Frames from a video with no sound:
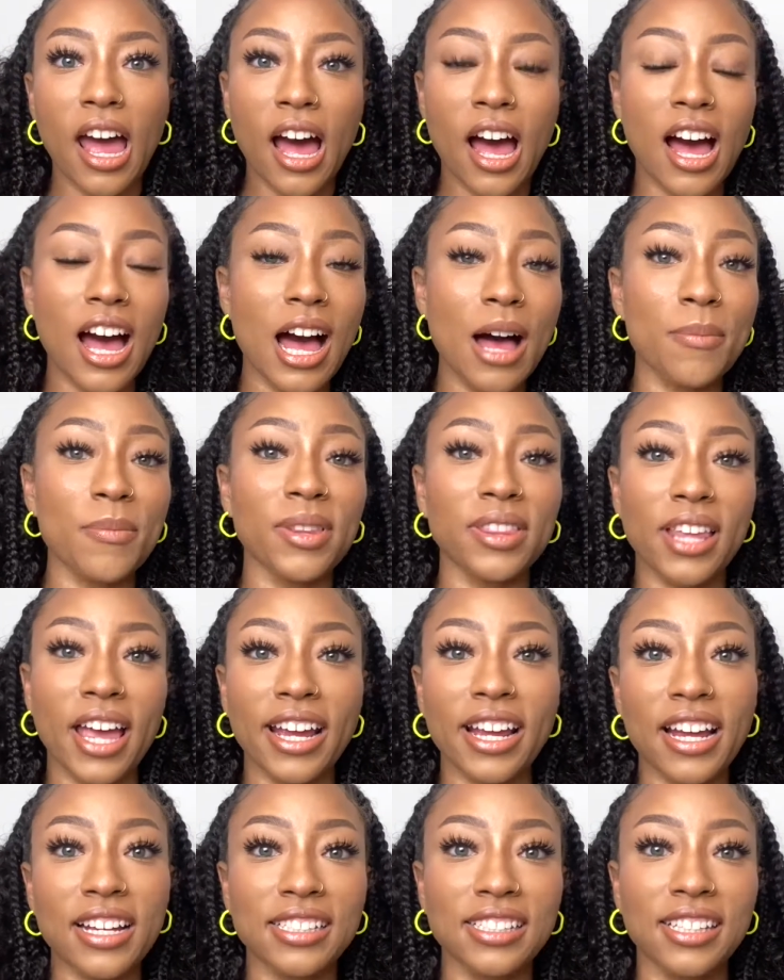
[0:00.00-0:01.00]

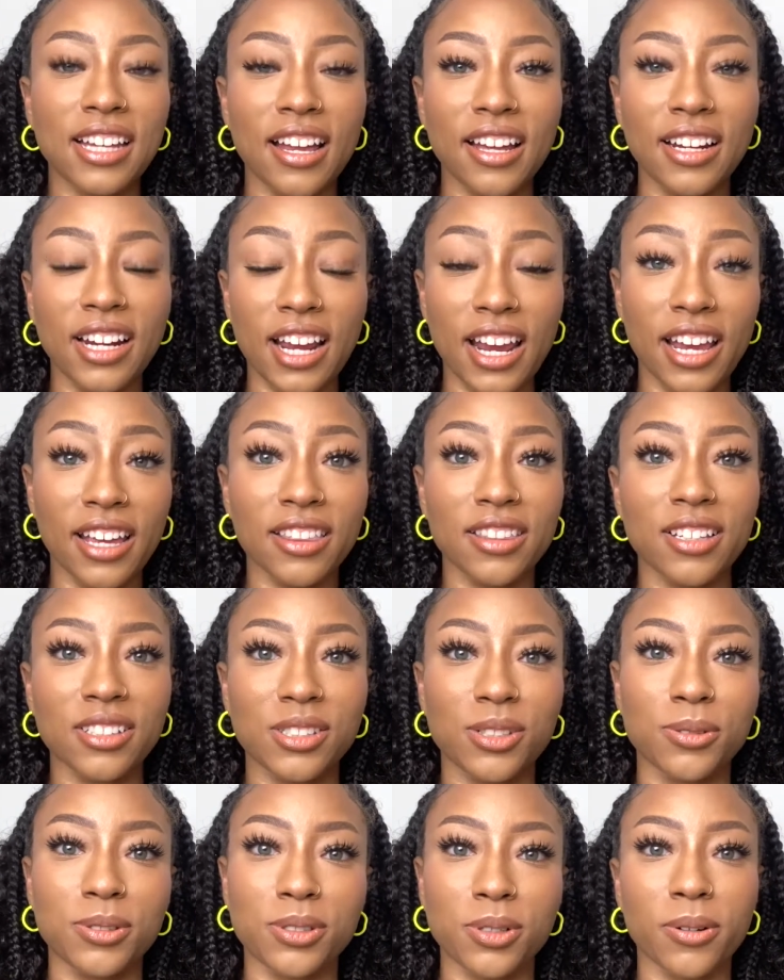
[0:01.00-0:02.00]
Like I said in the
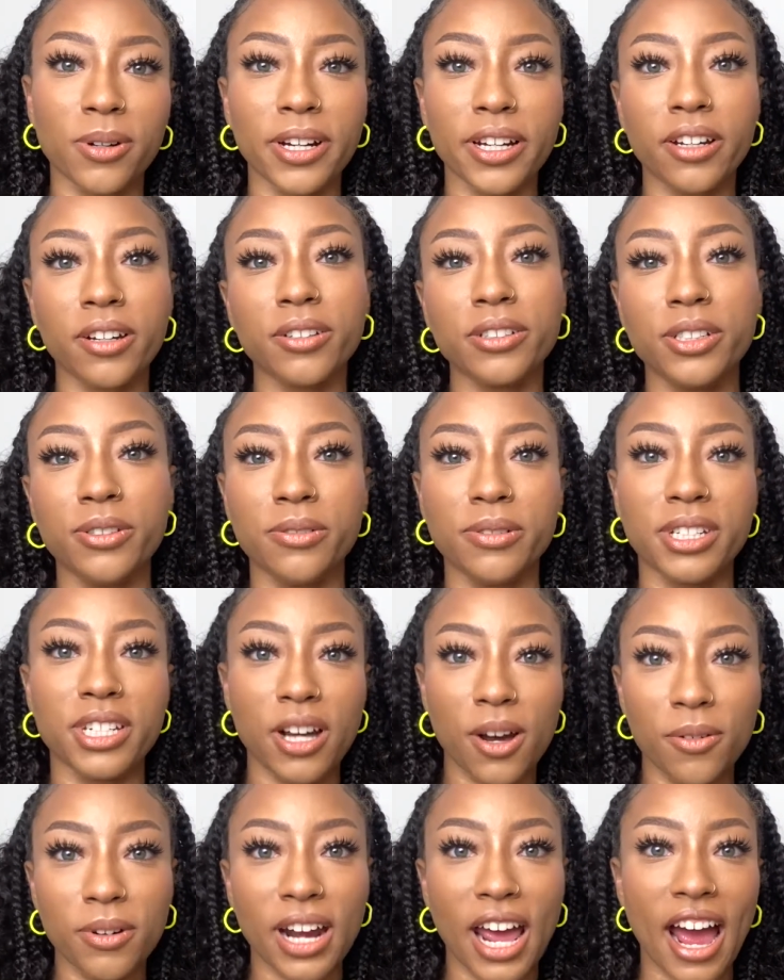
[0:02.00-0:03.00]
tutorial, you
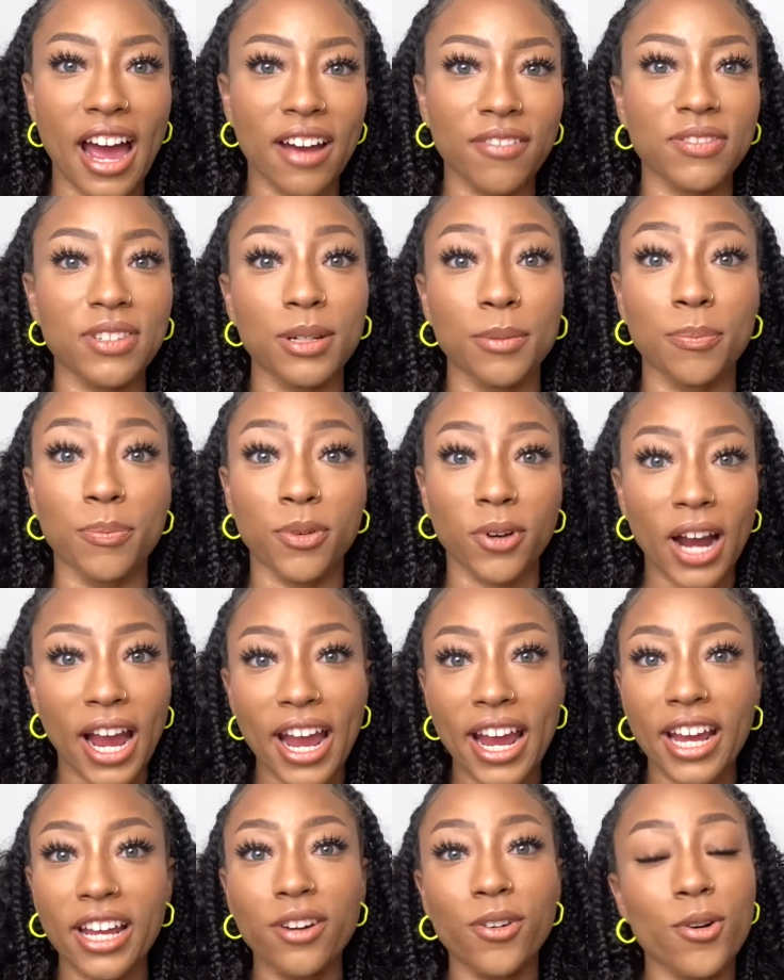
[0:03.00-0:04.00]
don't have to
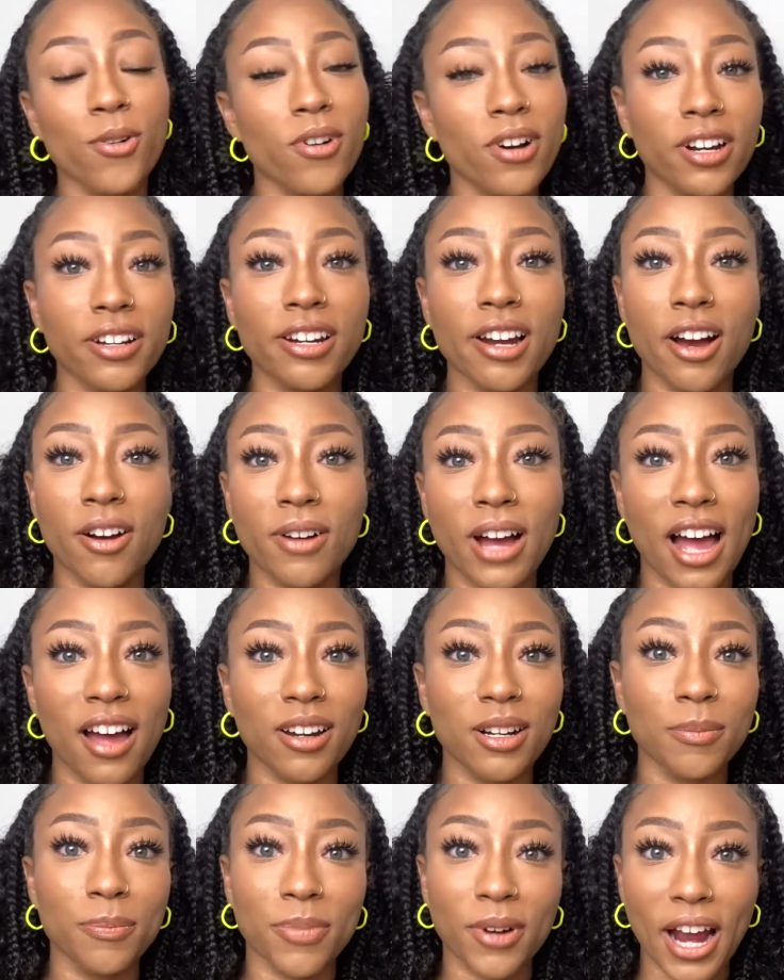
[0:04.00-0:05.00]
braid or know how
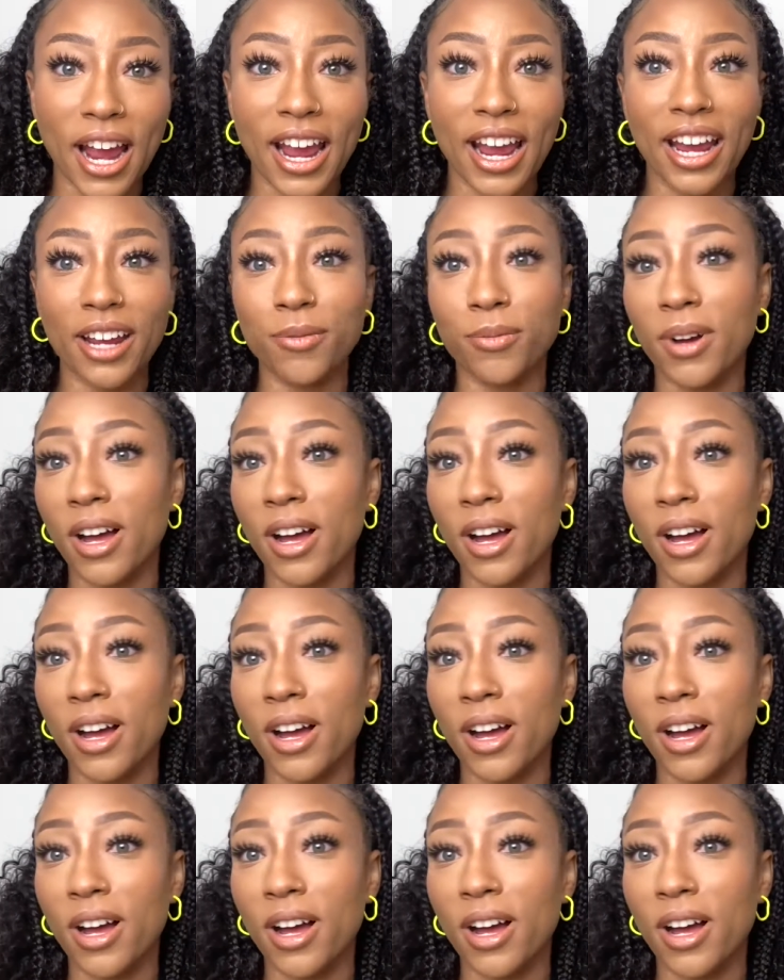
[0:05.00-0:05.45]
to braid.